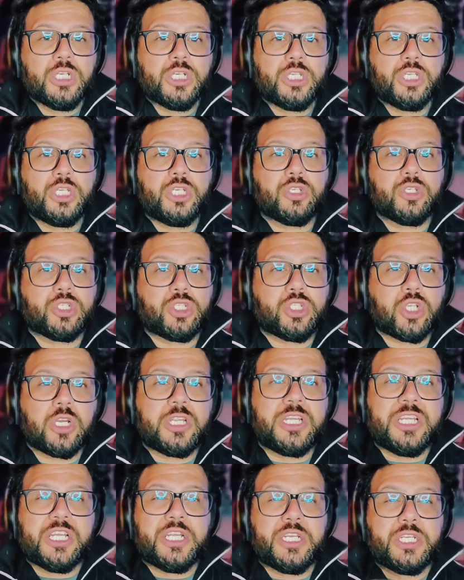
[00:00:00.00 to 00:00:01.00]
You know, start
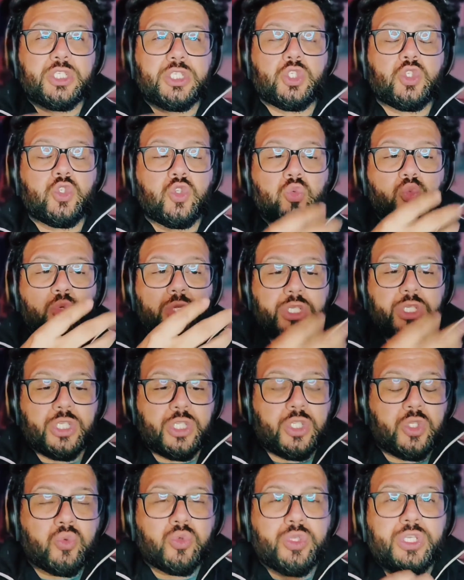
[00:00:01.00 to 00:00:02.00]
getting in tune with
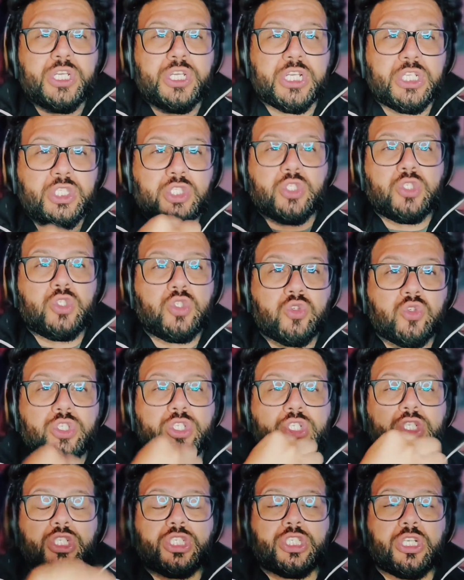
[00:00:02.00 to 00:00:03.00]
you. Get to know
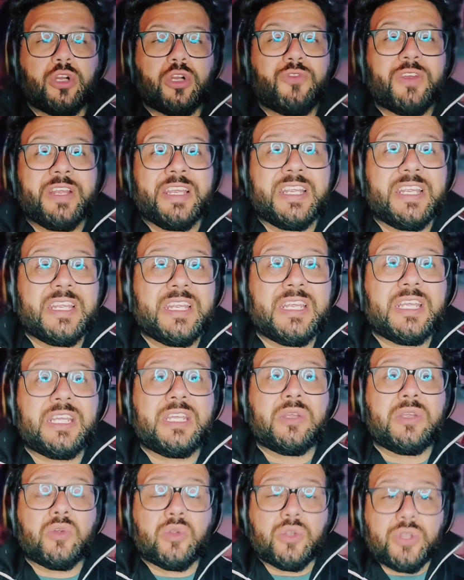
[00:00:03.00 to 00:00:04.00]
yourself.
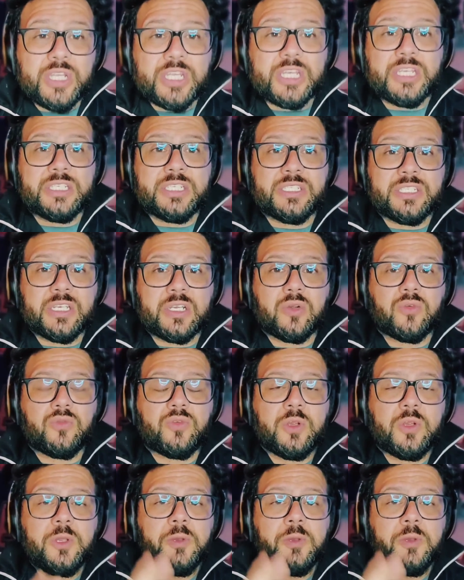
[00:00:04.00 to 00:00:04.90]
Heal thyself.